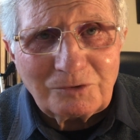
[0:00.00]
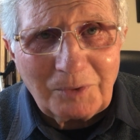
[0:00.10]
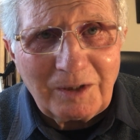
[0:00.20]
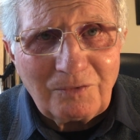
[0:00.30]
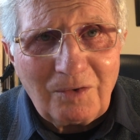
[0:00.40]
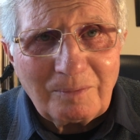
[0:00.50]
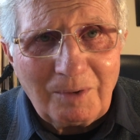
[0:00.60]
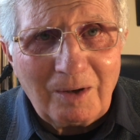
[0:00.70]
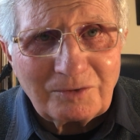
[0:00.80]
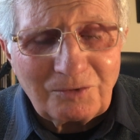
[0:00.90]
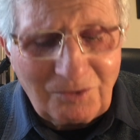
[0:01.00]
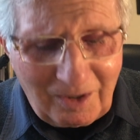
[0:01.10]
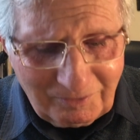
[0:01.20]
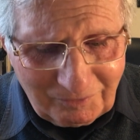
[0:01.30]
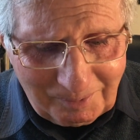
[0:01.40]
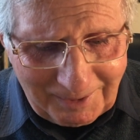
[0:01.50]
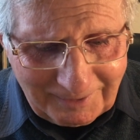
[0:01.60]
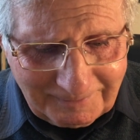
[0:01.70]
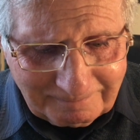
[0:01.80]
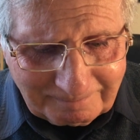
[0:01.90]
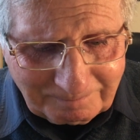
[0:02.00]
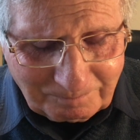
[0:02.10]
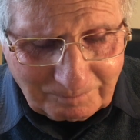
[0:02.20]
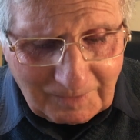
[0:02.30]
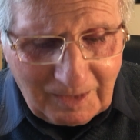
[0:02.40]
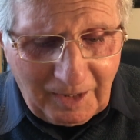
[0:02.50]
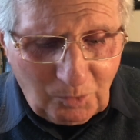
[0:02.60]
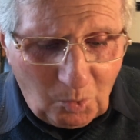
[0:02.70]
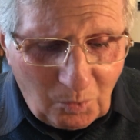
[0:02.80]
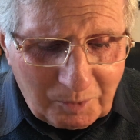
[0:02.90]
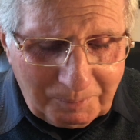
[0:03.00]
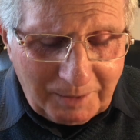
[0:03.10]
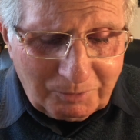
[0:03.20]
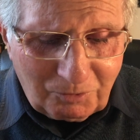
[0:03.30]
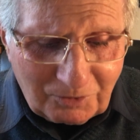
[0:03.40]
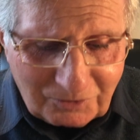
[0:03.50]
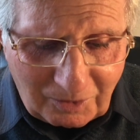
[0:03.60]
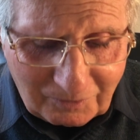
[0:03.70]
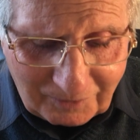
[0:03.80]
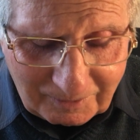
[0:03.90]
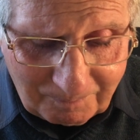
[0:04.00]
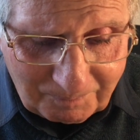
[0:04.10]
25 miles of dry riverbed. And all the people crossed over.